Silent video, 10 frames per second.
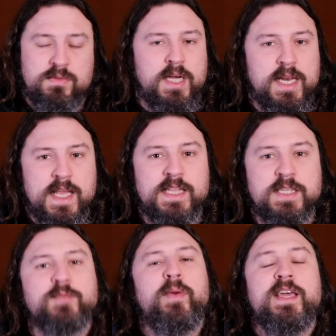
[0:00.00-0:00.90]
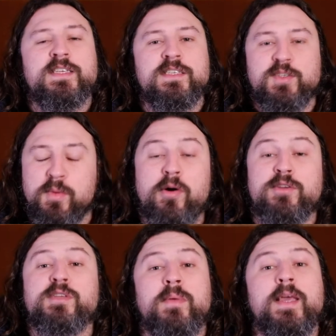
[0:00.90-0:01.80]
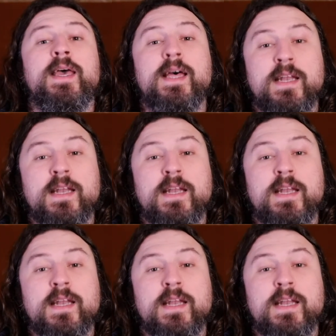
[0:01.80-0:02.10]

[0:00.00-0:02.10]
and in the space as you possibly can.